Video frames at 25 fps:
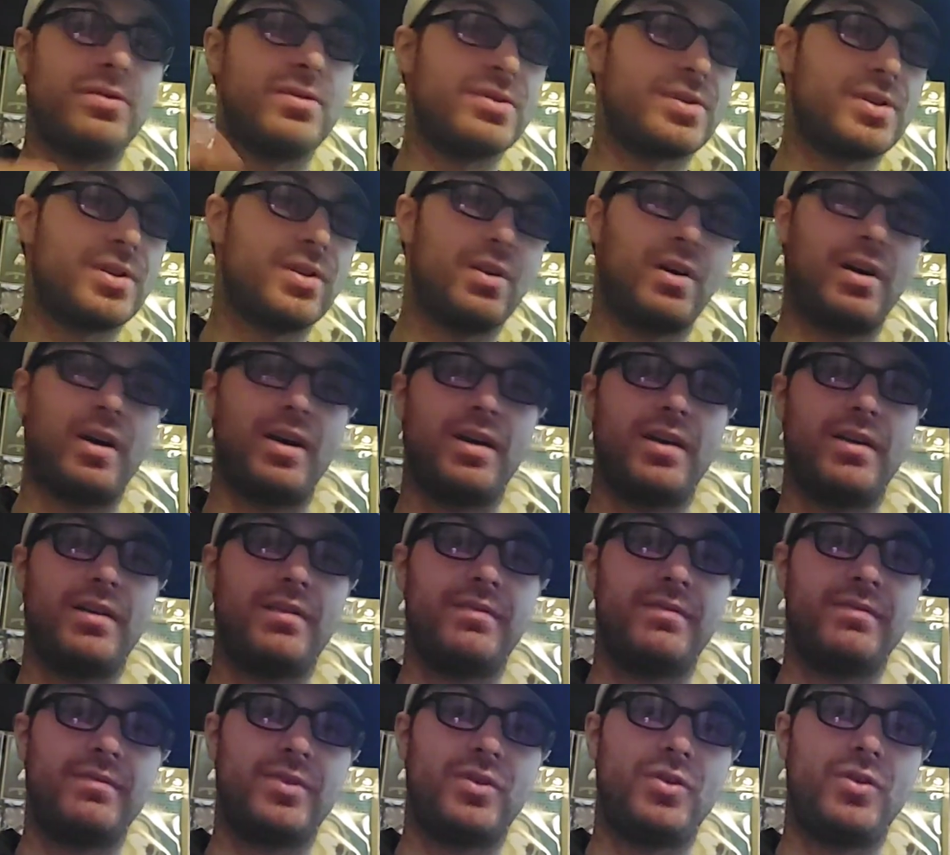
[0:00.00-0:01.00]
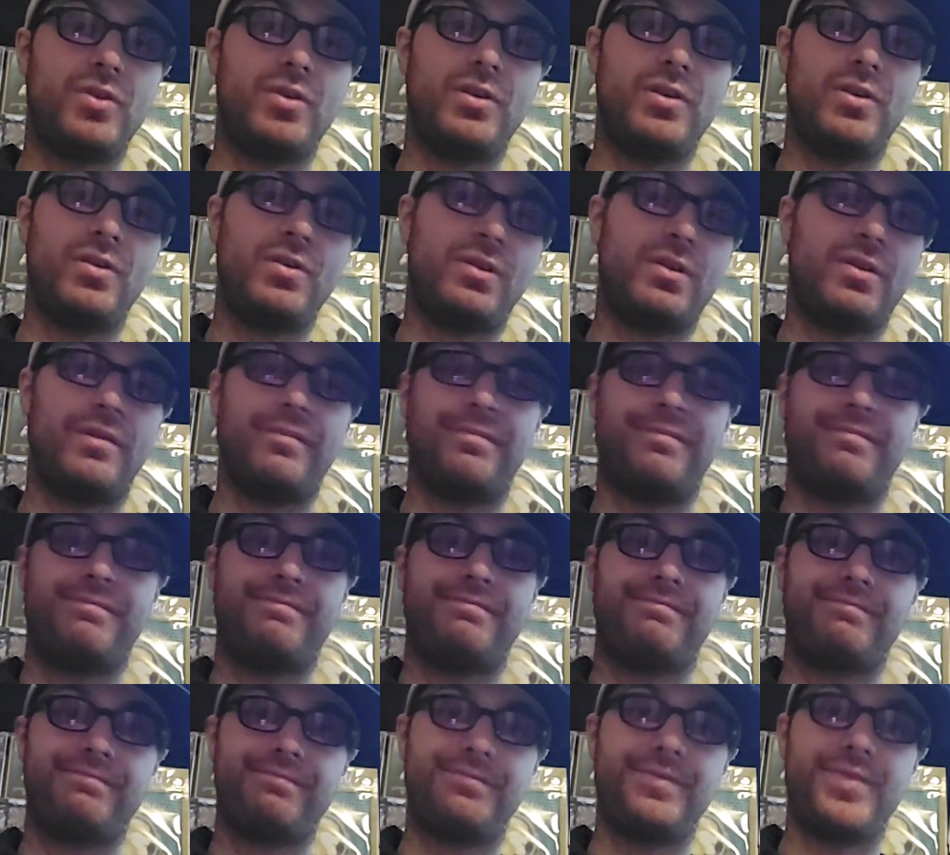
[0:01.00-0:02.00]
There's a lot of good or
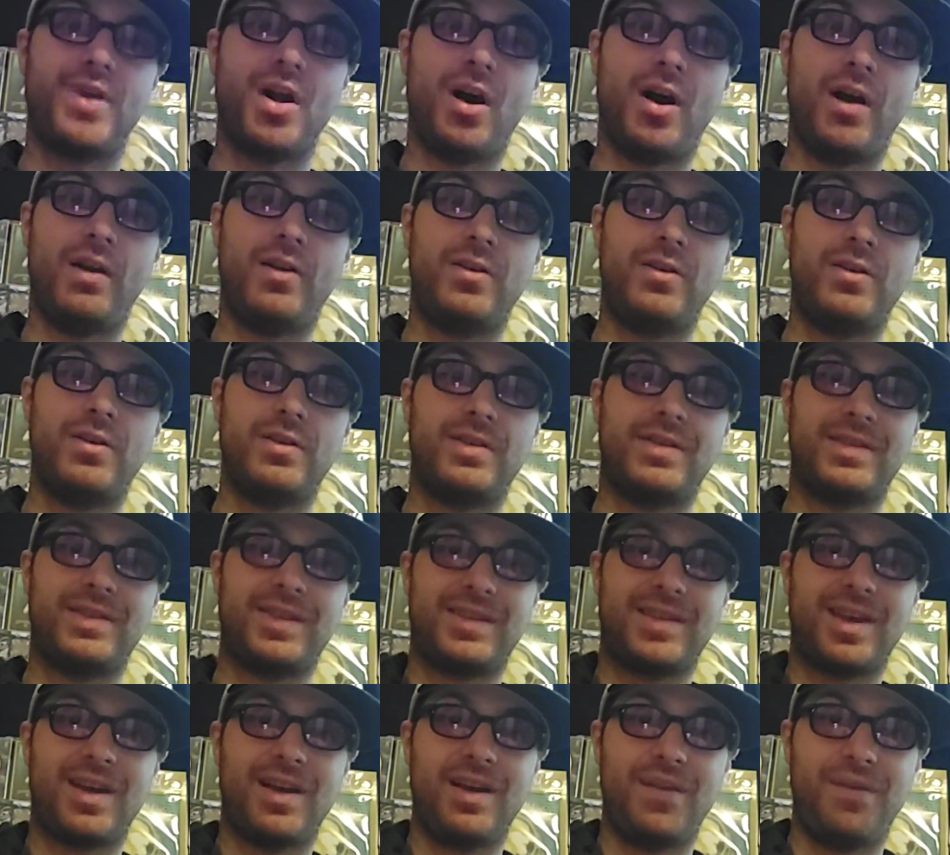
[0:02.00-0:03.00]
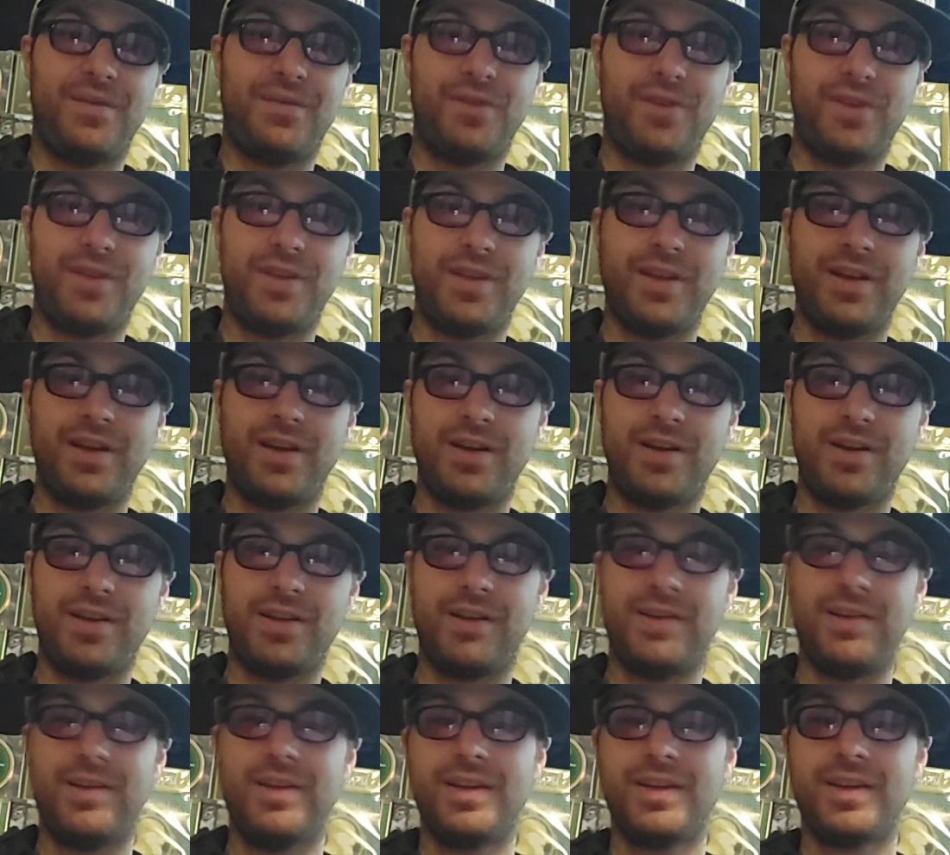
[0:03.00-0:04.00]
not good stuff on there
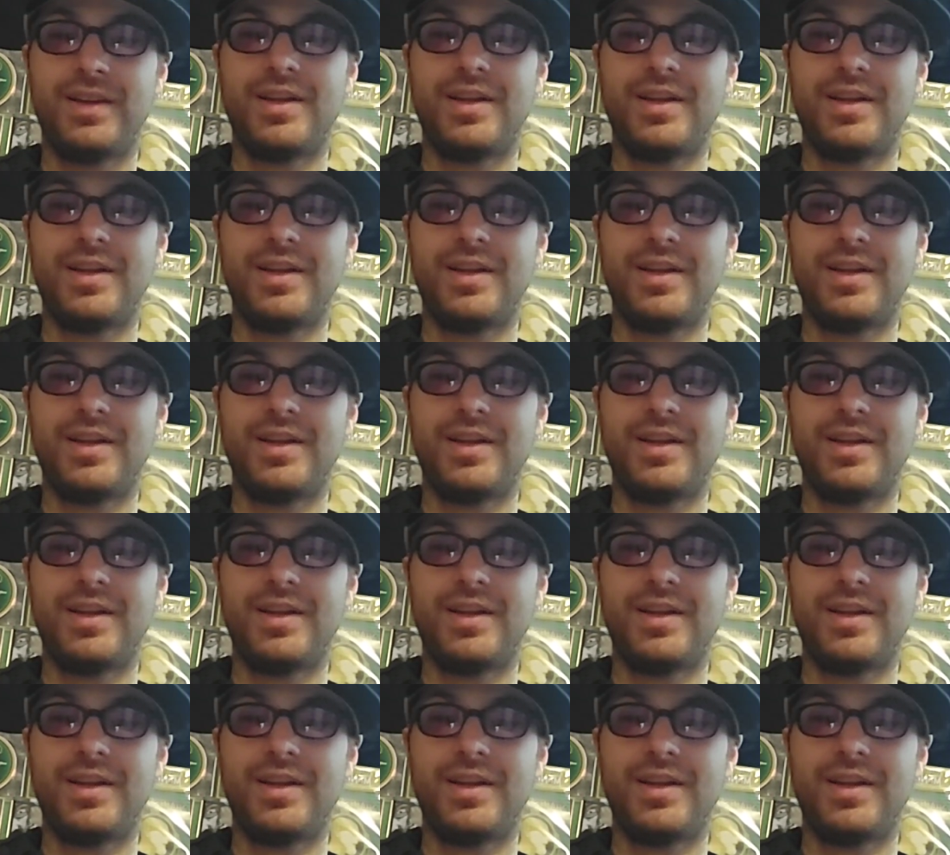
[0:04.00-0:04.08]
that